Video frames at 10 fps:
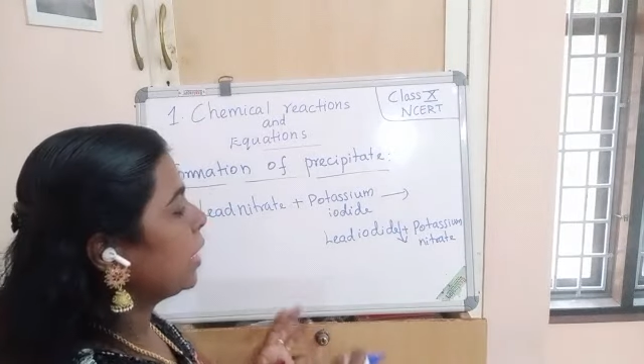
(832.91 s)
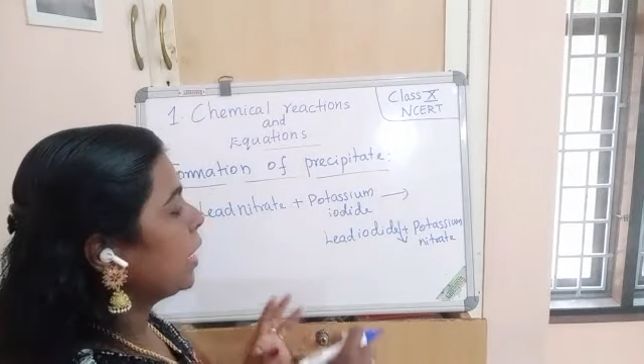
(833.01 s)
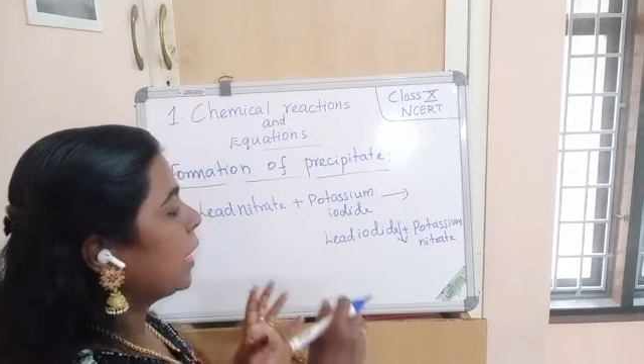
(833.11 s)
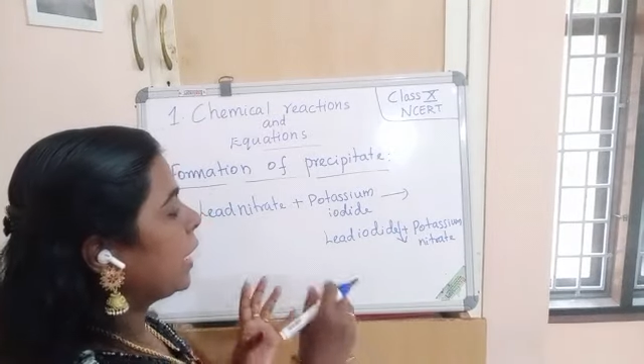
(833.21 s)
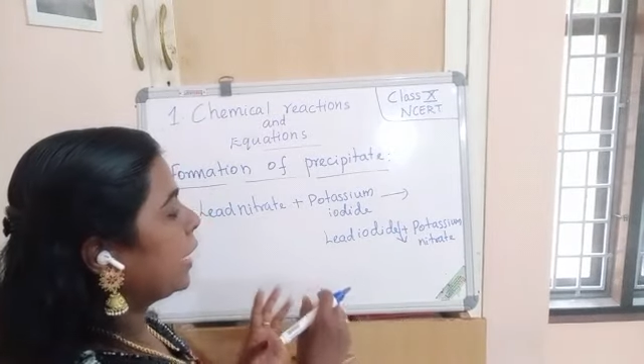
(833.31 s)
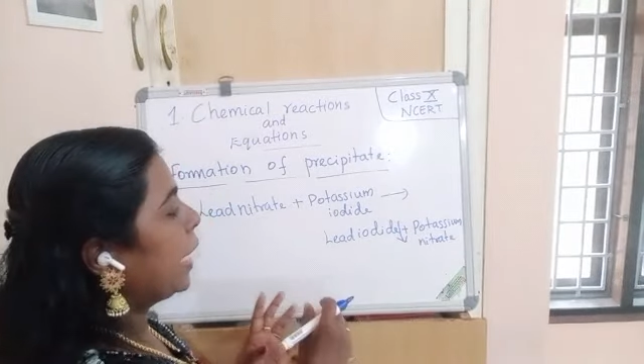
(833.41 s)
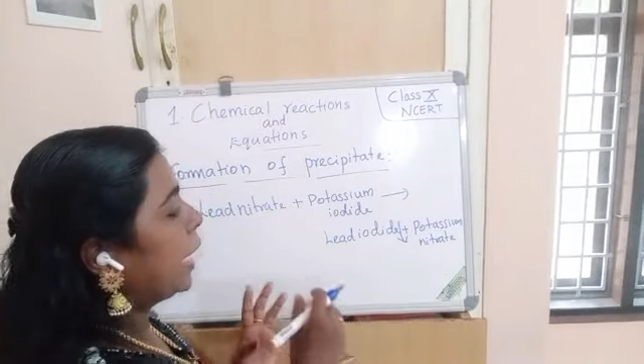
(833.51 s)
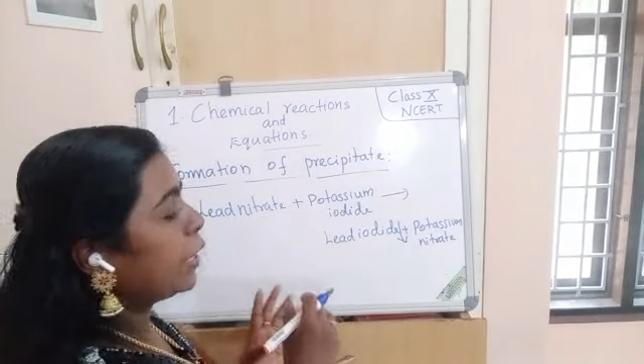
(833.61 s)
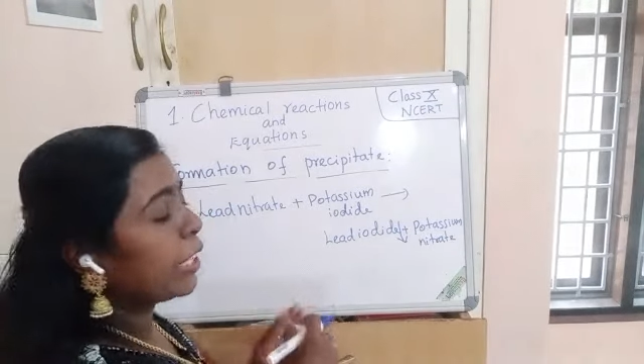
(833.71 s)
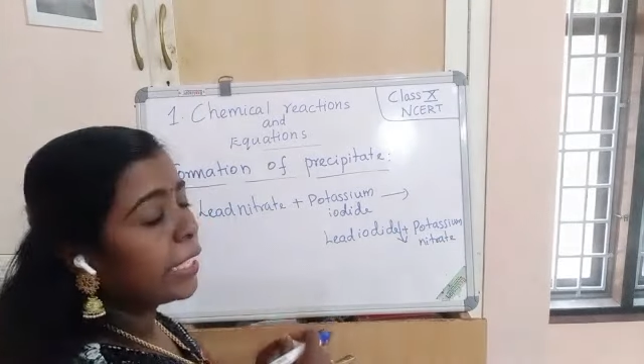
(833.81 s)
Lead
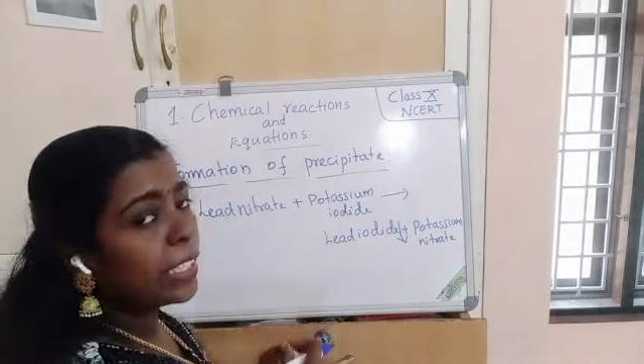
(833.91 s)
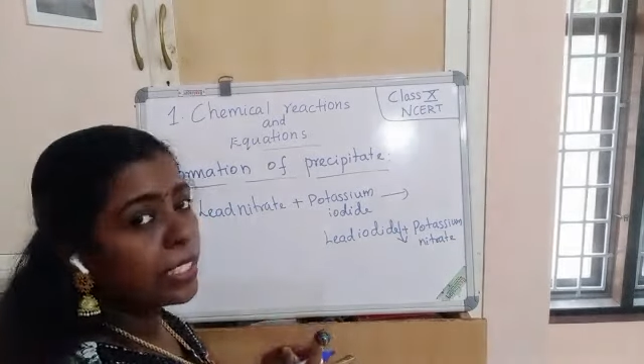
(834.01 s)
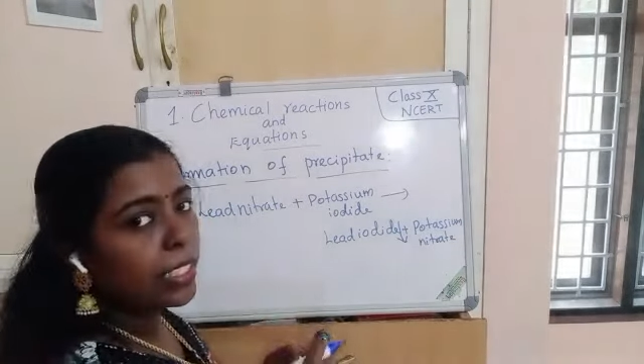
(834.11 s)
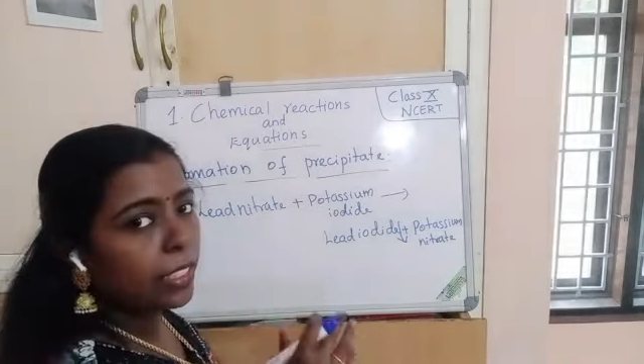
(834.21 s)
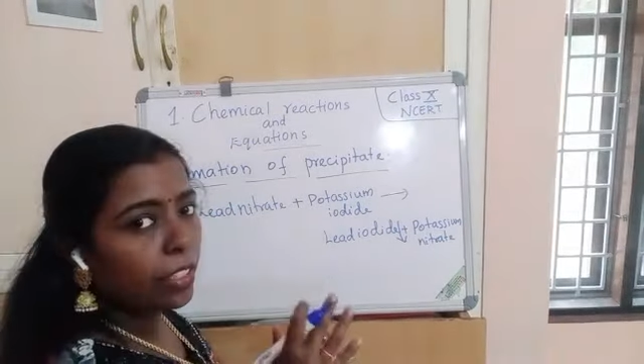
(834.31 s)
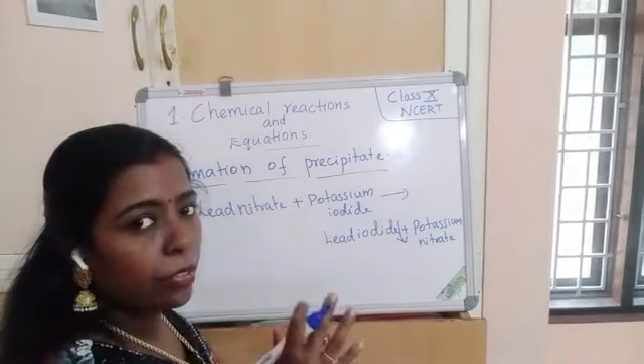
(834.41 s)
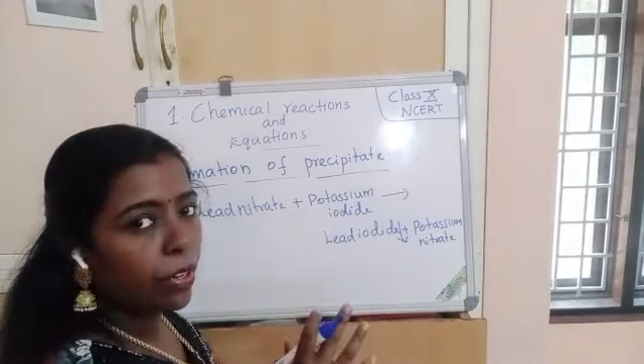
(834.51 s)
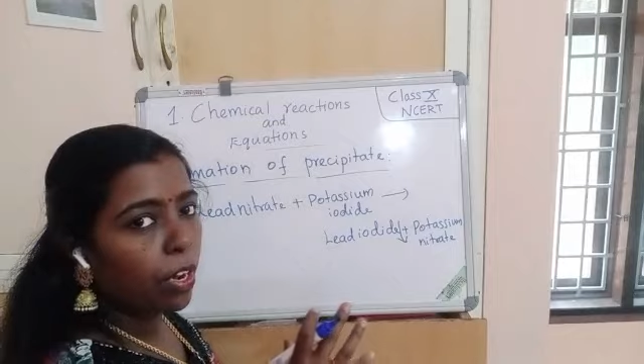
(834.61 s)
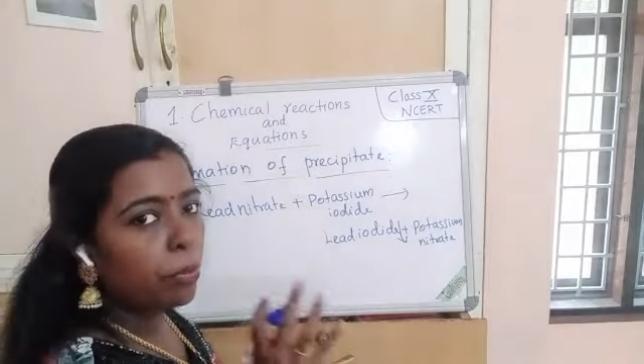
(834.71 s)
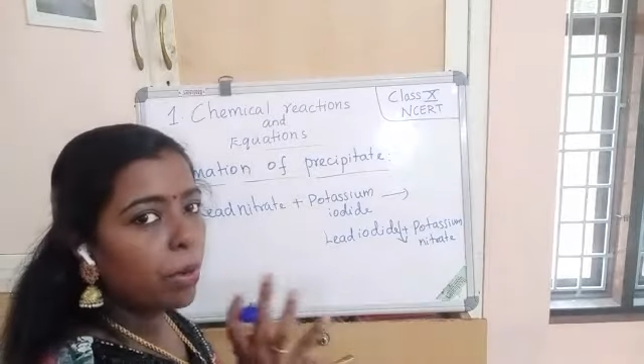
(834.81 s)
iodide is in the
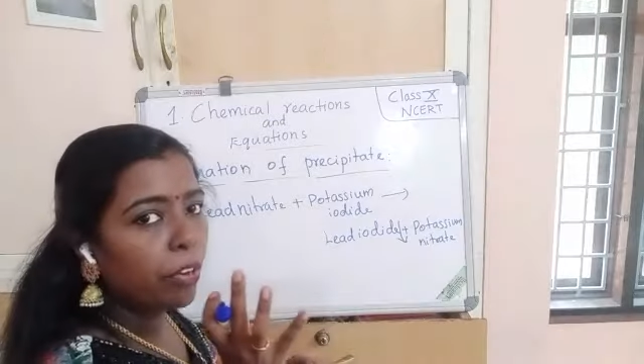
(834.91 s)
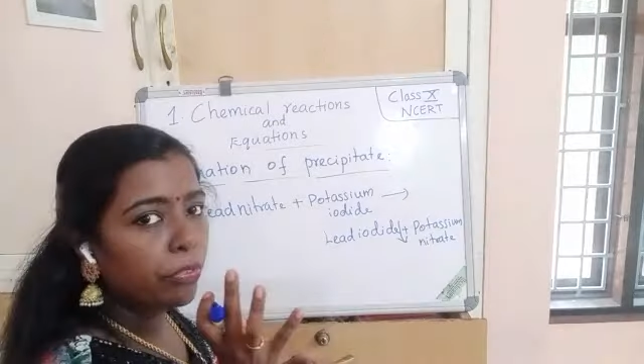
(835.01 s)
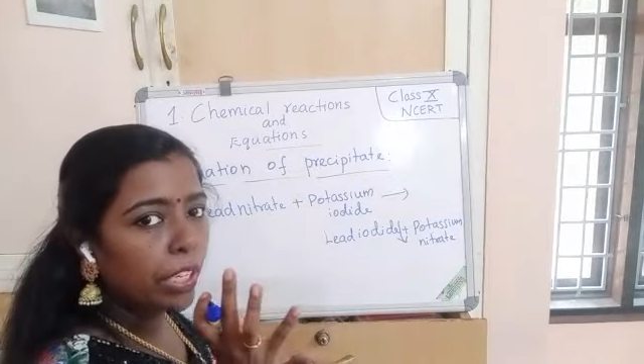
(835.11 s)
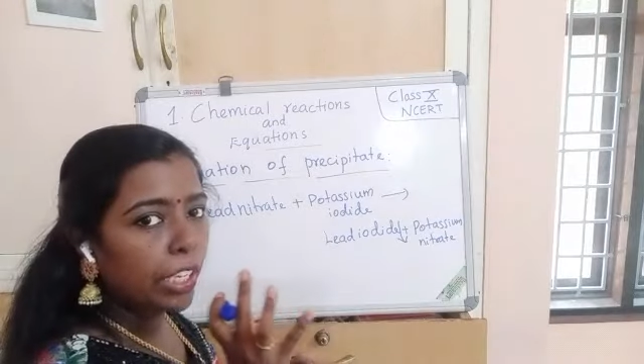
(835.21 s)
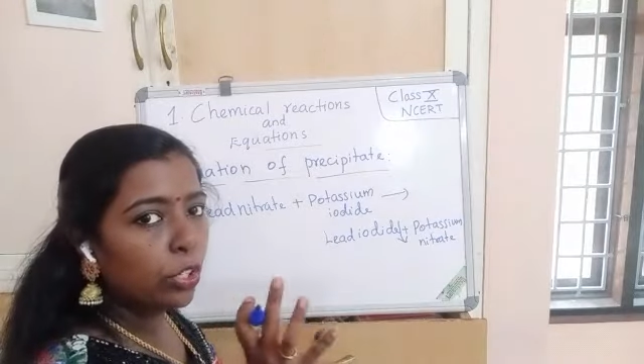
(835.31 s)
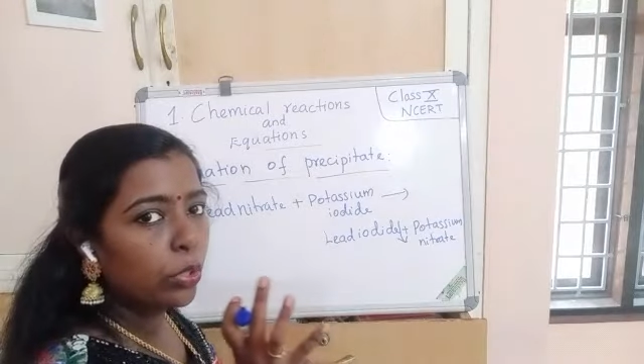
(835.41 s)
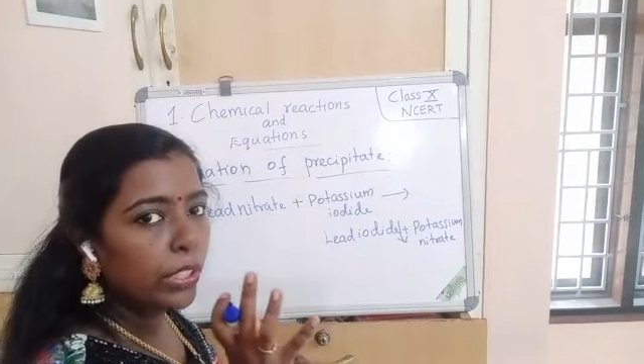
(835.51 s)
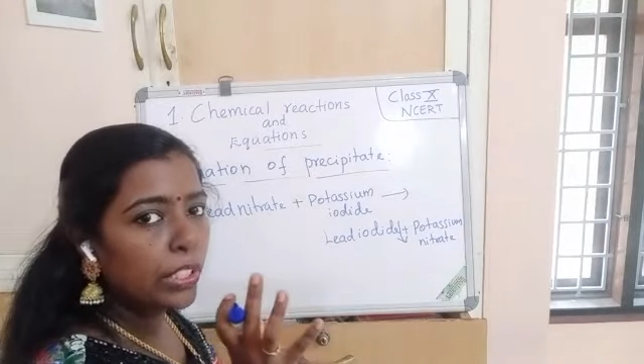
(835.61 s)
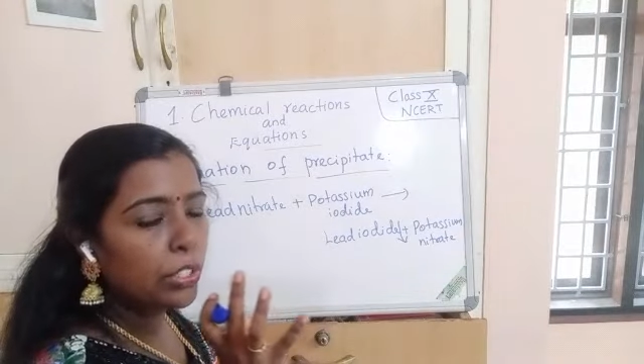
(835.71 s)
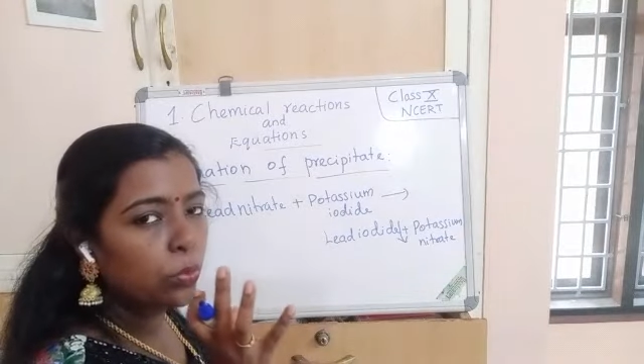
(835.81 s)
form of
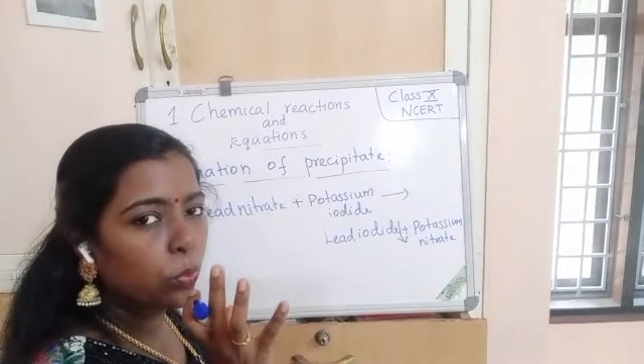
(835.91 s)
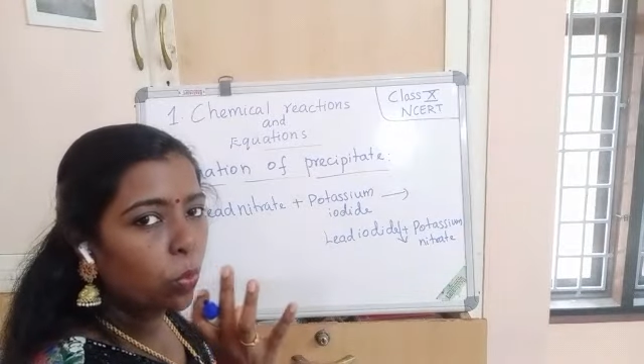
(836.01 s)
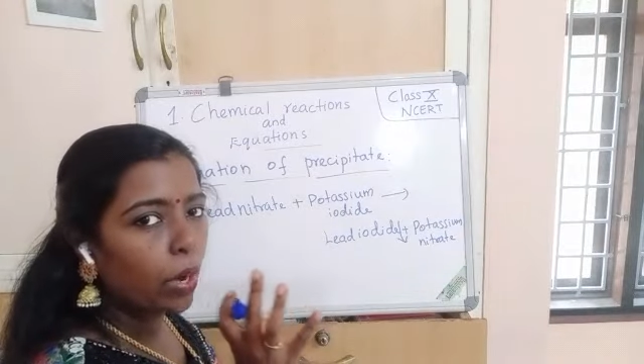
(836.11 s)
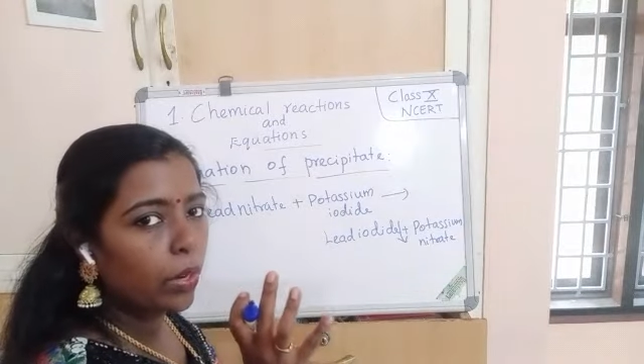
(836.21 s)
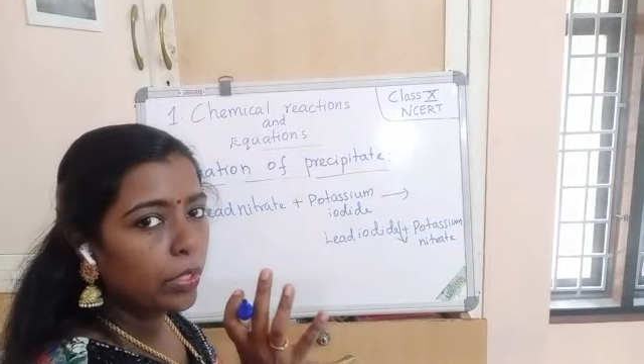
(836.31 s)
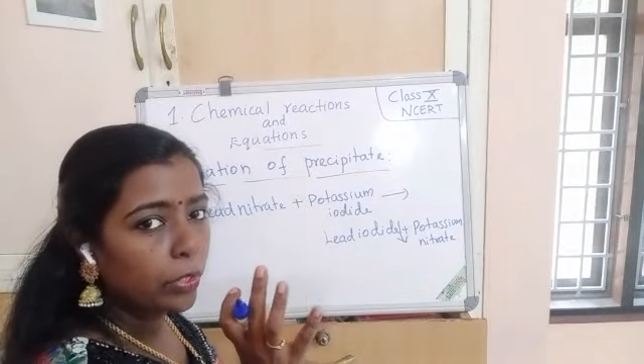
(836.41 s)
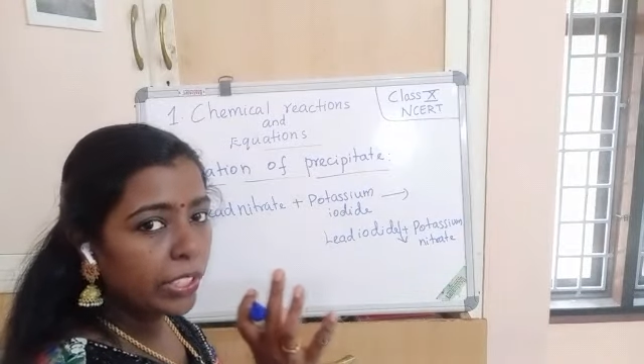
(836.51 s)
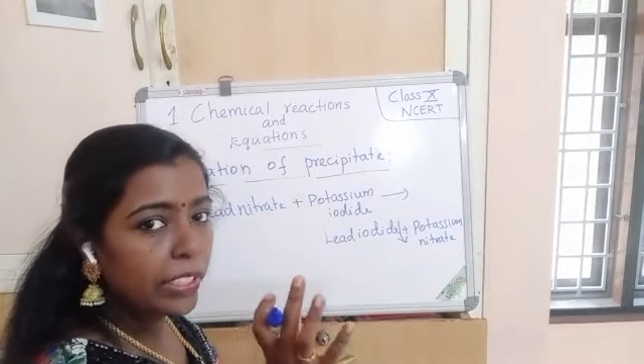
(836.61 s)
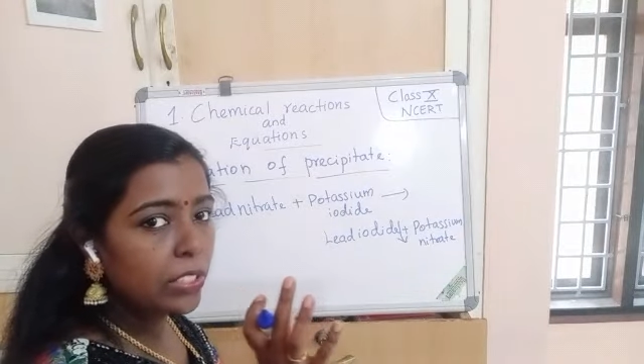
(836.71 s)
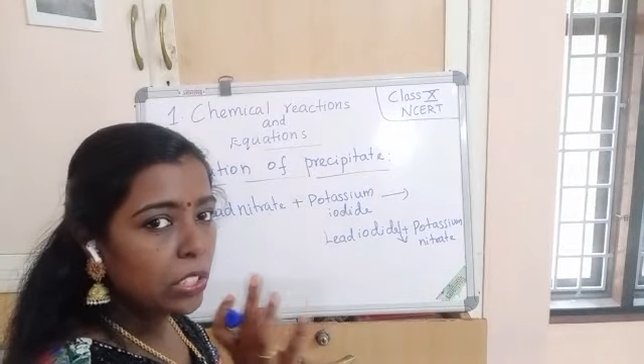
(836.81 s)
yellowish white
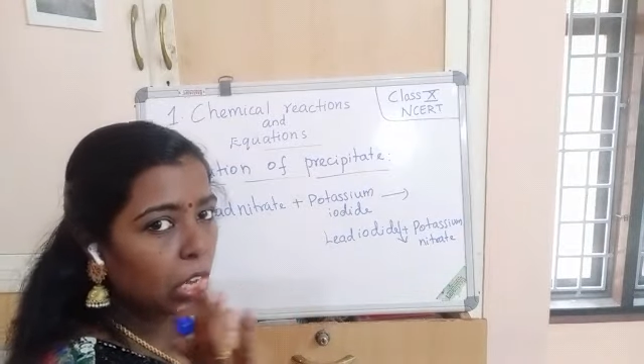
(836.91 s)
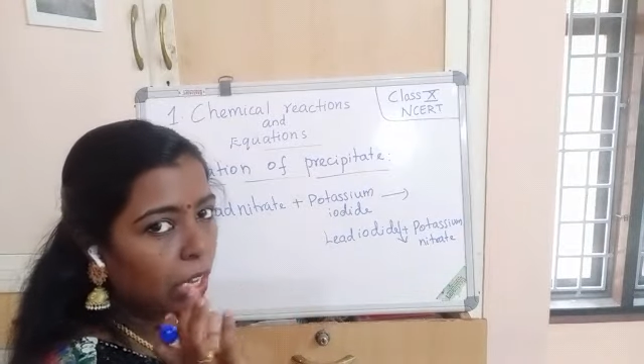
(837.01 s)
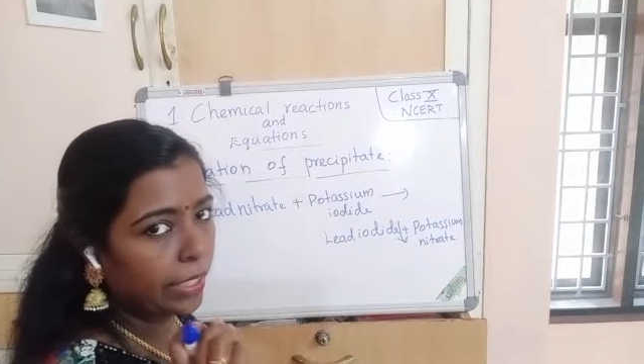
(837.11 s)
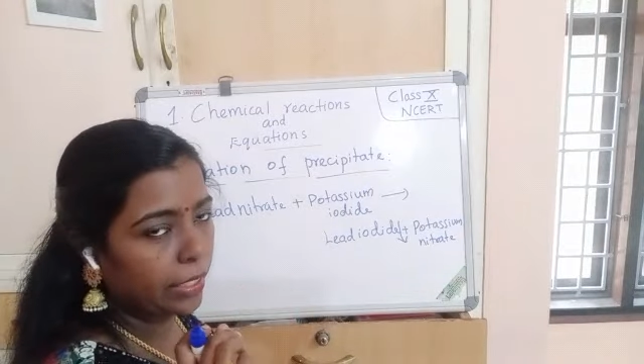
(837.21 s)
solid.